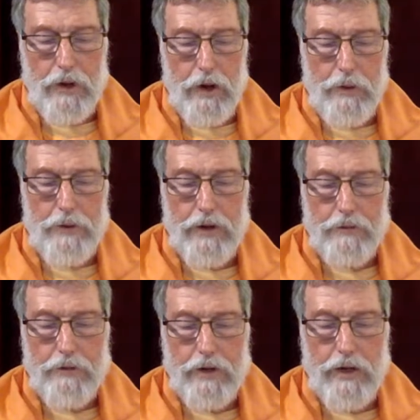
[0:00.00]
common
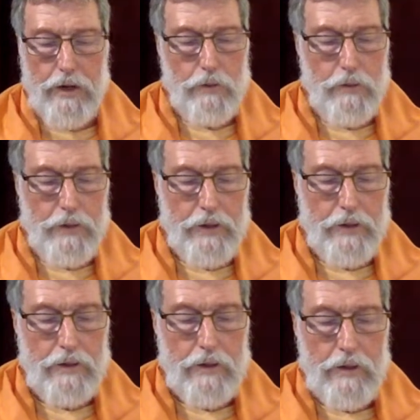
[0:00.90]
everyday
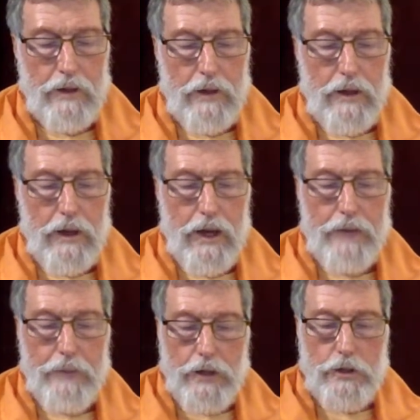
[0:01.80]
woman. I
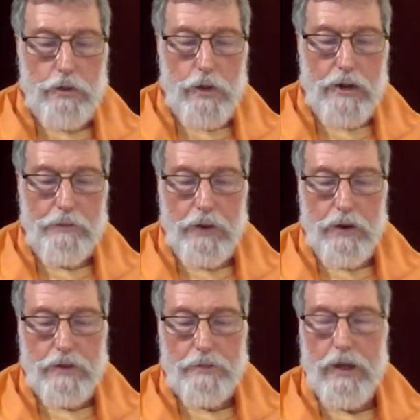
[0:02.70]
made you wait
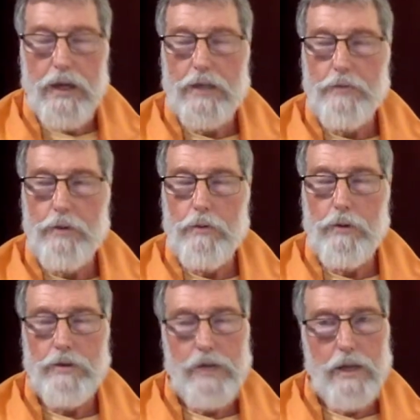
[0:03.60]
because my husband
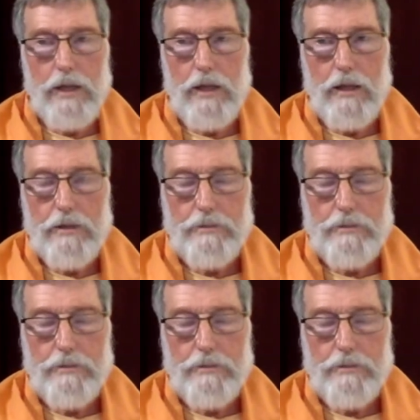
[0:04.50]
was ill.